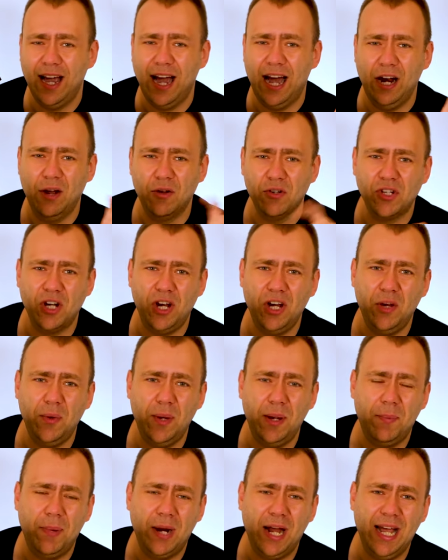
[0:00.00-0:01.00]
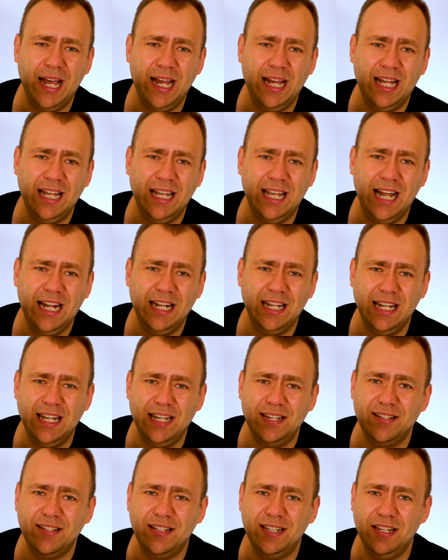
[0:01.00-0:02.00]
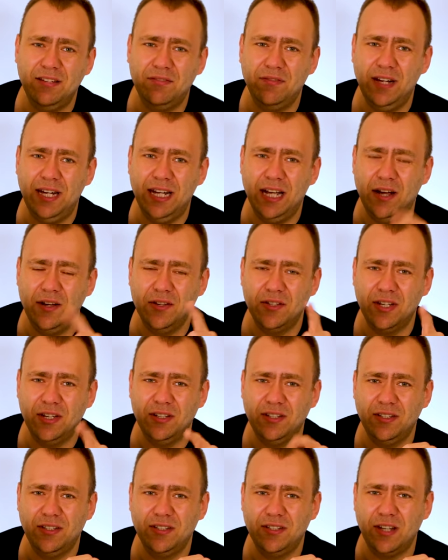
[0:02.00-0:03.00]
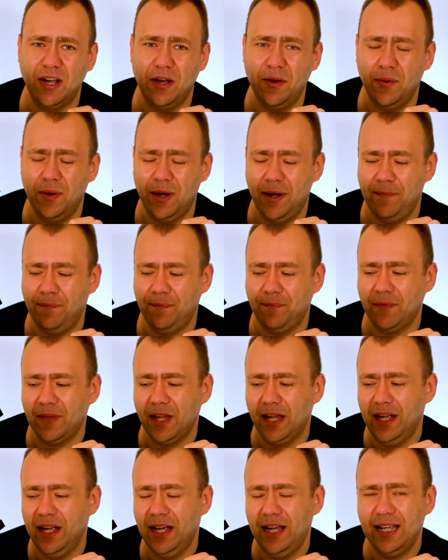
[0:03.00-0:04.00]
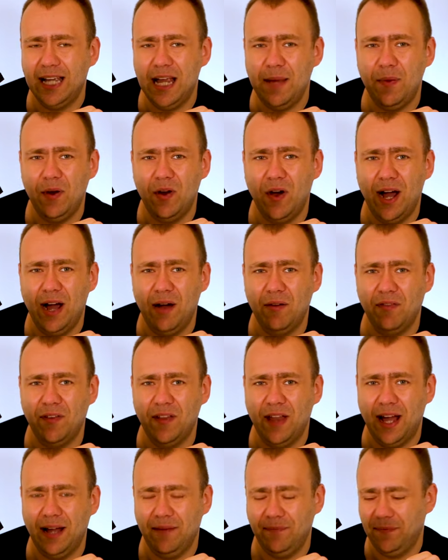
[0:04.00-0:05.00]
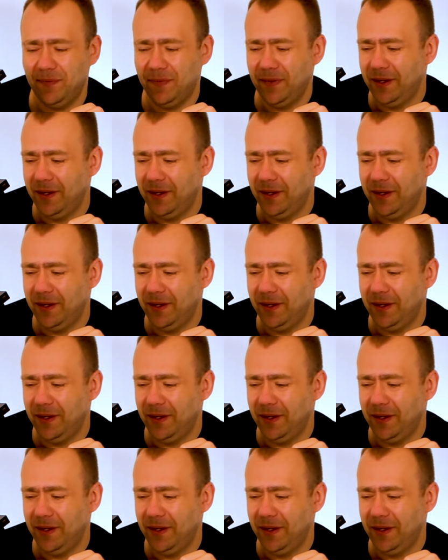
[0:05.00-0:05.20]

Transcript: and I'll show you it playing at the end of this this video so so um, keep an eye out for that